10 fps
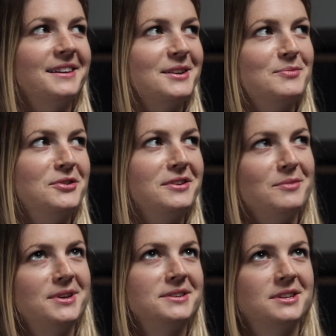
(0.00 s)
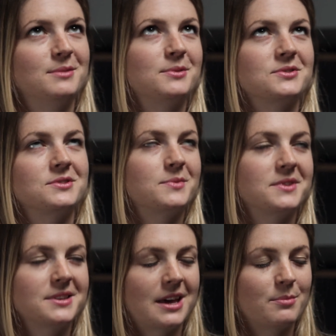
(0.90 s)
community peacekeepers or something
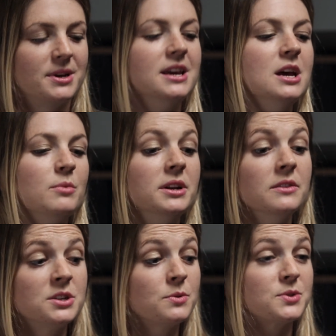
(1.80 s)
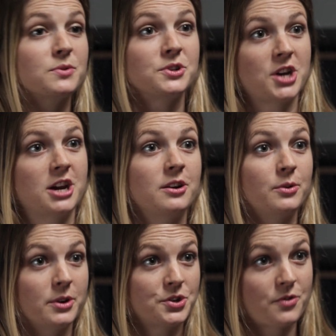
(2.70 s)
like that, but individuals who
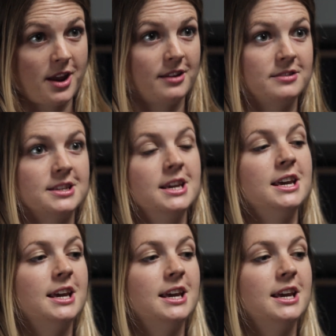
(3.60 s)
are trained